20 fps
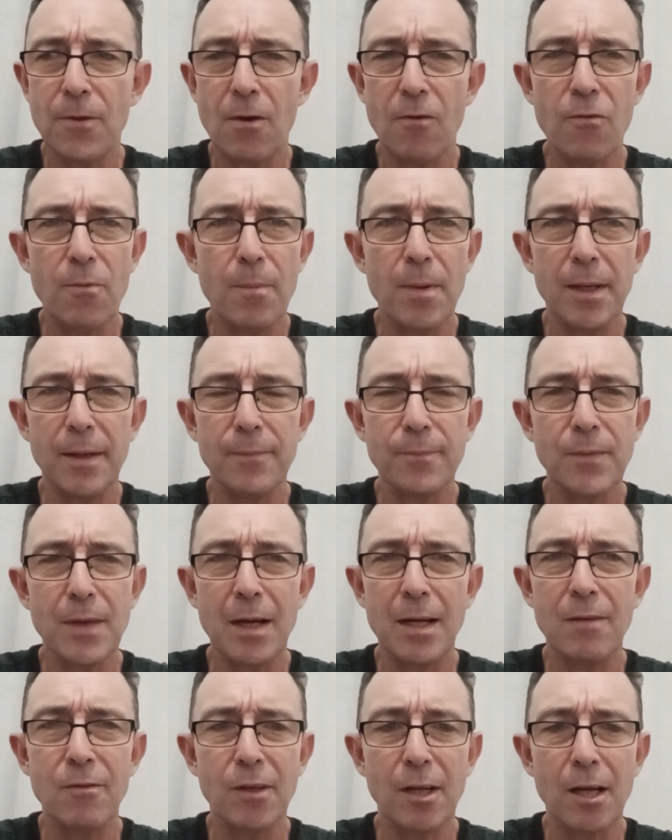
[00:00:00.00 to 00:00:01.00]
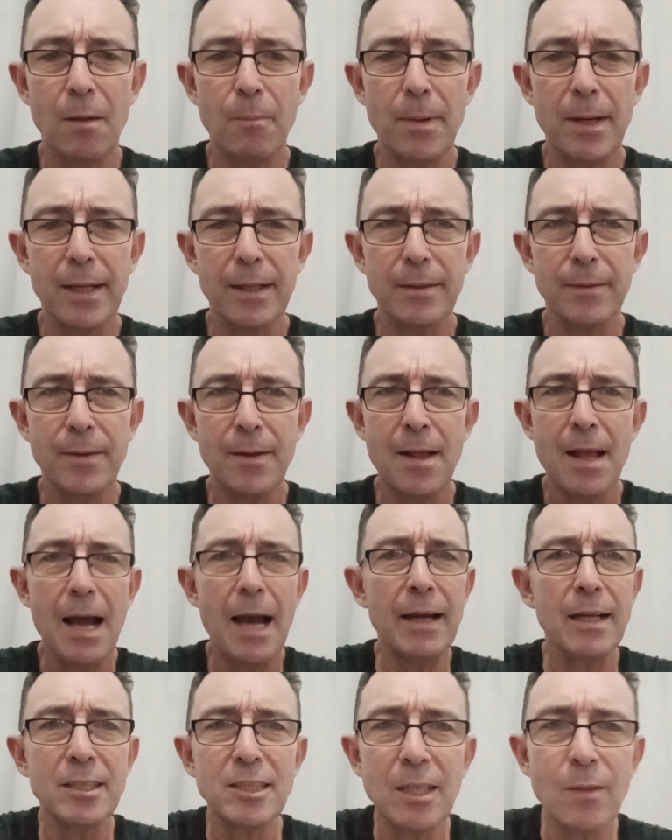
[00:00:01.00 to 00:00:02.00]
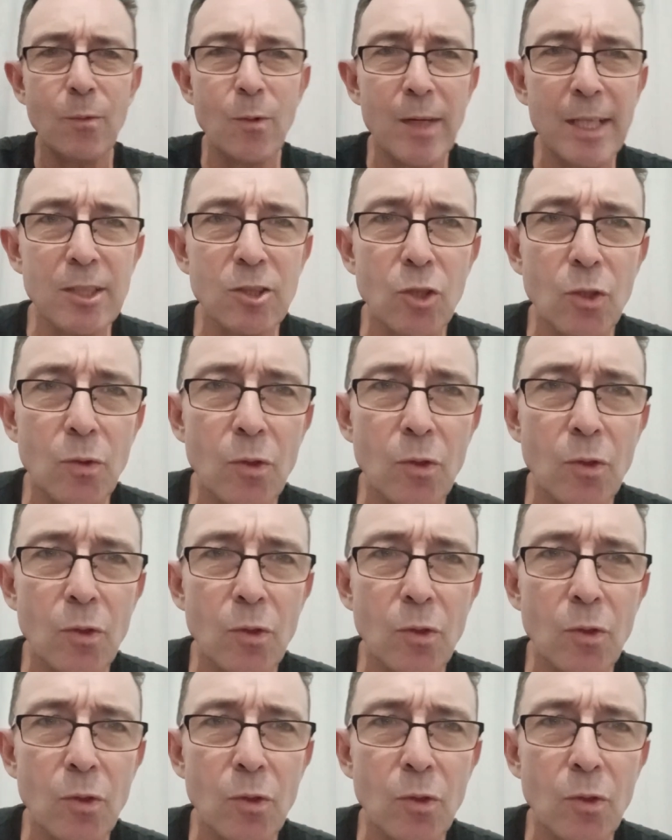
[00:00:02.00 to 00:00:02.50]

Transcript: Not for me. I never go back. And I genuinely